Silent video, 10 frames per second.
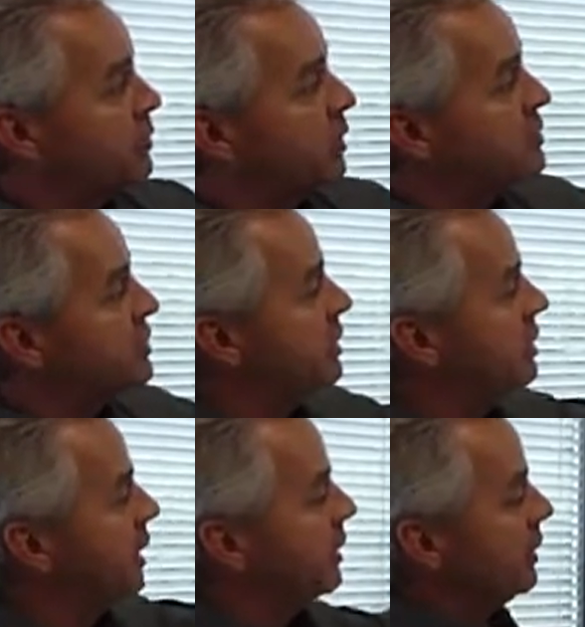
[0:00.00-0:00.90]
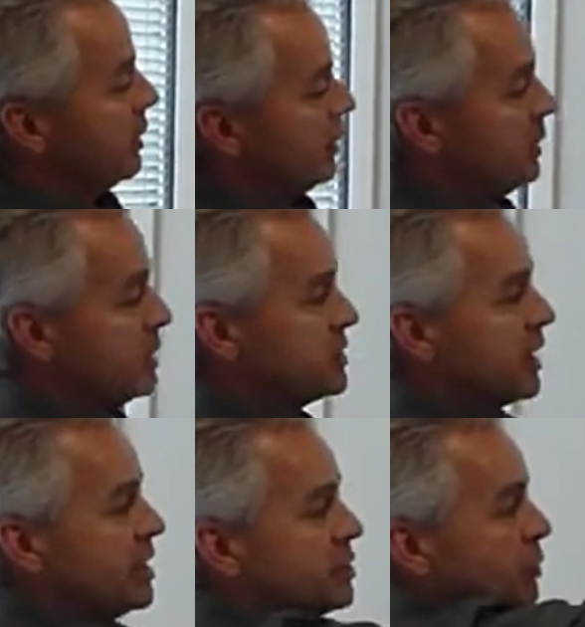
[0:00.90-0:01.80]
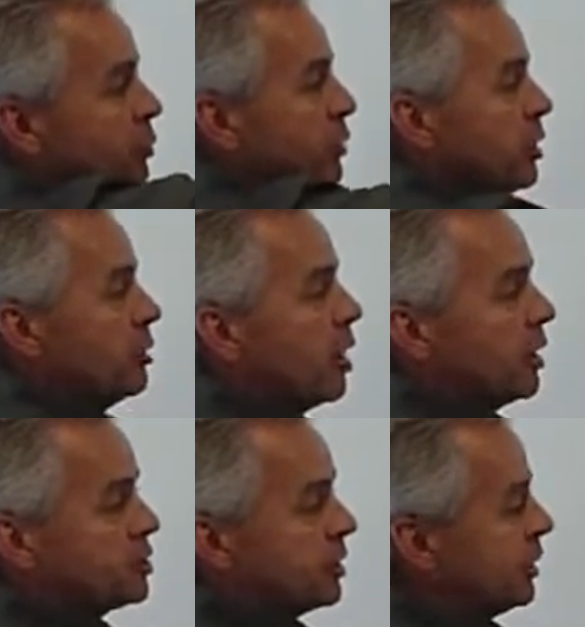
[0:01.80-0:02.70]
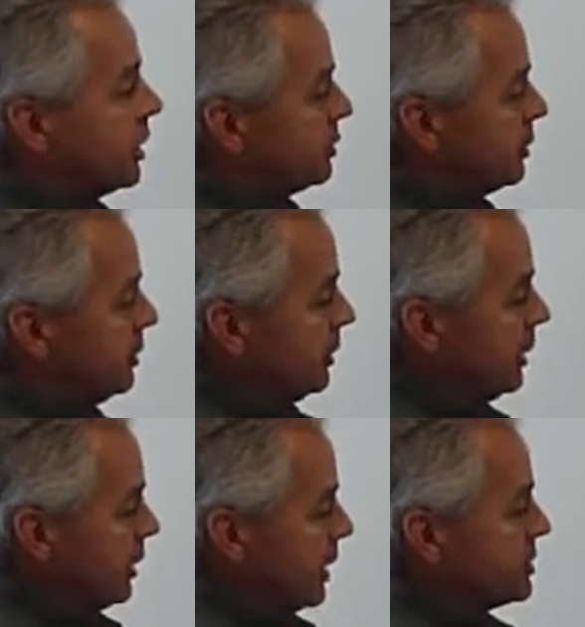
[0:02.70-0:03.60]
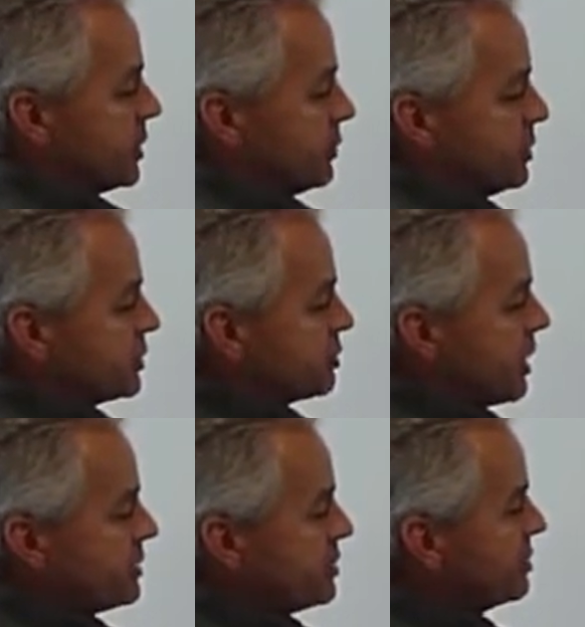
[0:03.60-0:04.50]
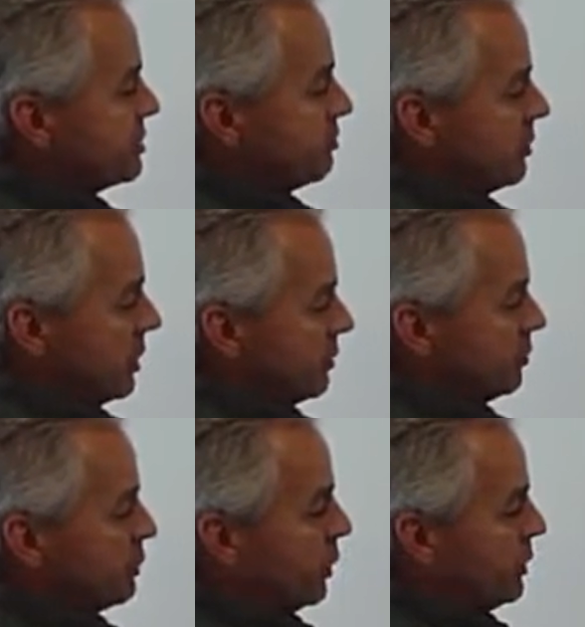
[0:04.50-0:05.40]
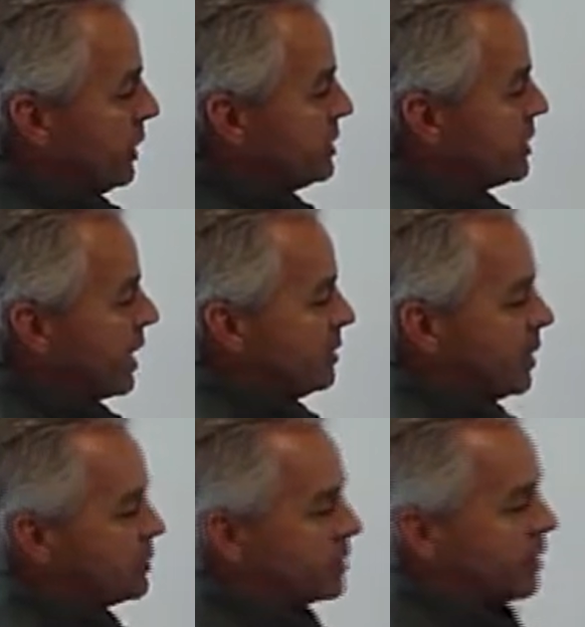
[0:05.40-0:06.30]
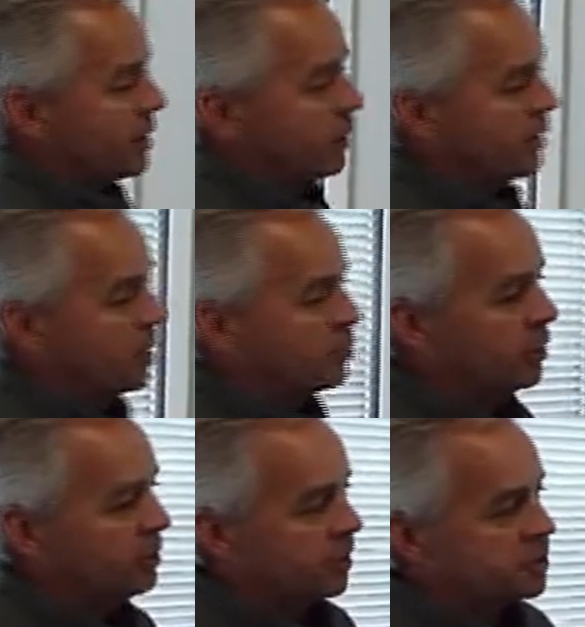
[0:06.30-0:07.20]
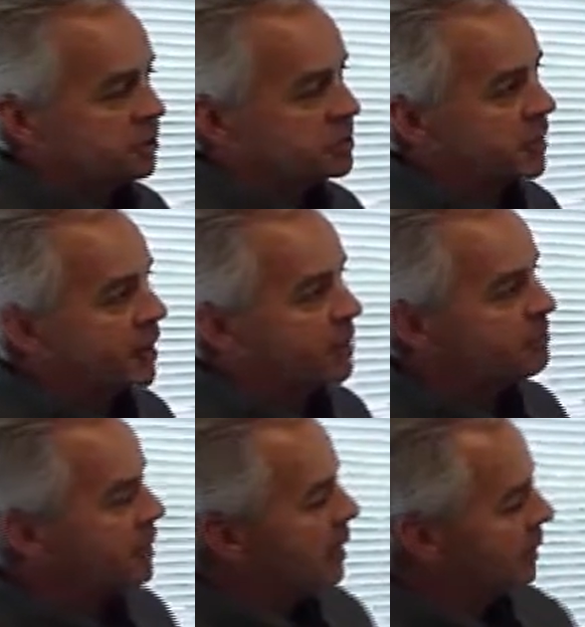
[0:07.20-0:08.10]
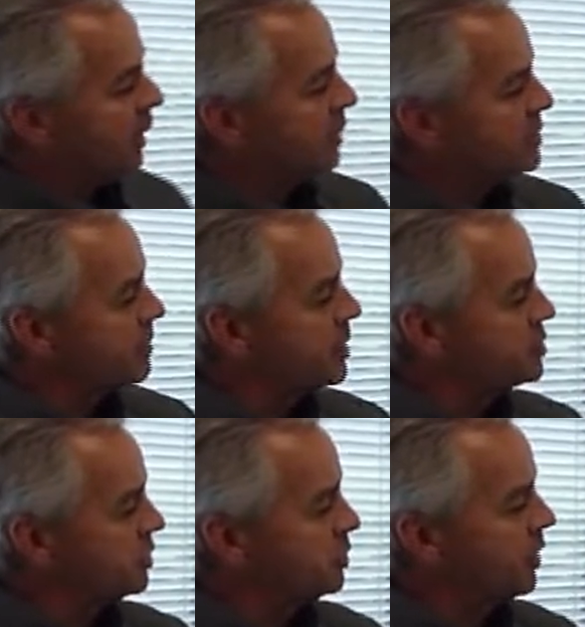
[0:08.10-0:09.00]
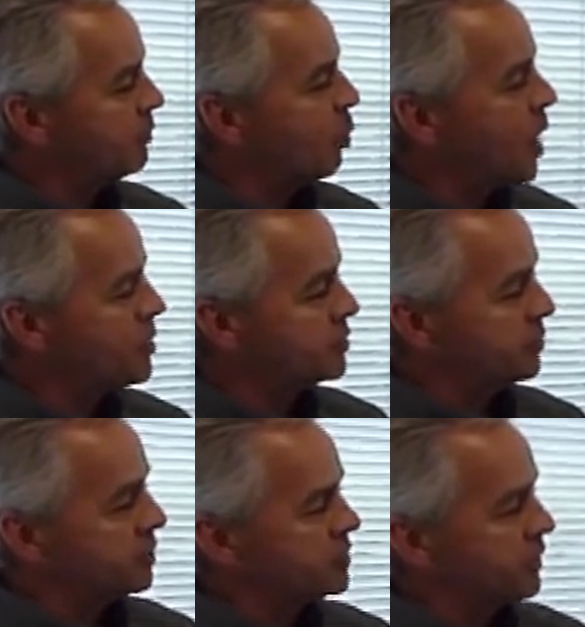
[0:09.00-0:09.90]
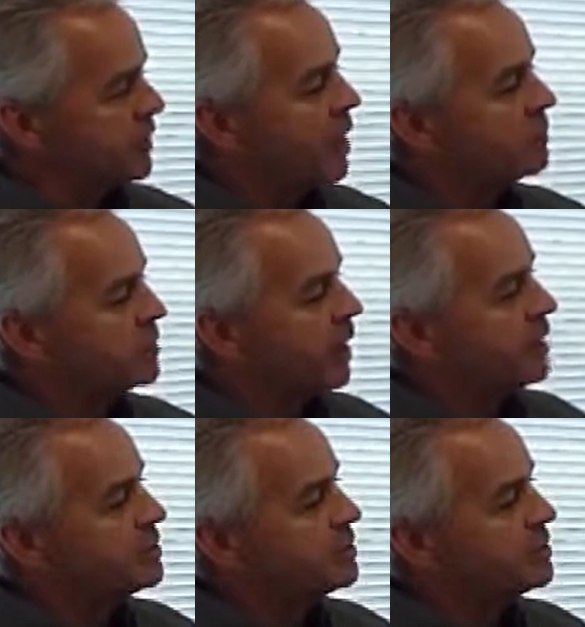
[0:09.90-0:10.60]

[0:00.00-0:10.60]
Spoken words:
you can see that in this case you have a really large conductor, and so the stresses between the inside and the outside are pretty much the same. And as I mentioned, you have the water source on the outside,